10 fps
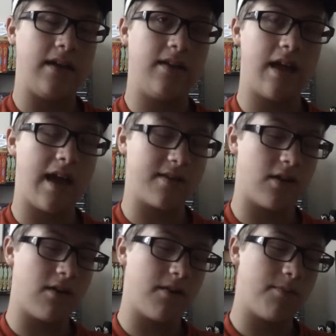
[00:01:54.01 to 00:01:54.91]
as
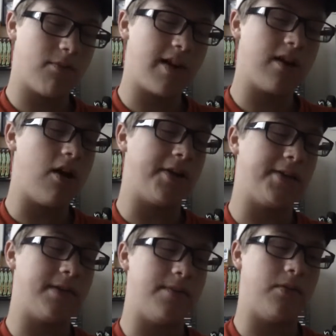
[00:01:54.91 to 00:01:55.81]
they're prank calling
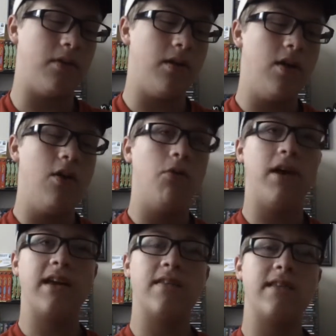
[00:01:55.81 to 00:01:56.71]
the people. Well,
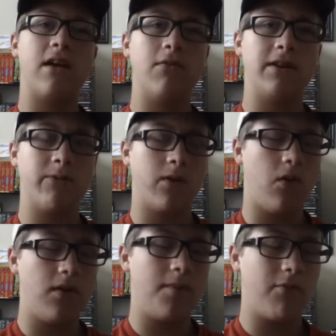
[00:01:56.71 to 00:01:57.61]
I guess they already
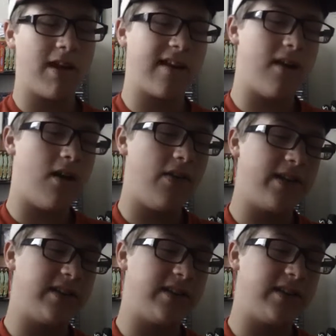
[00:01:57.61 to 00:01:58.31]
record the prank calling,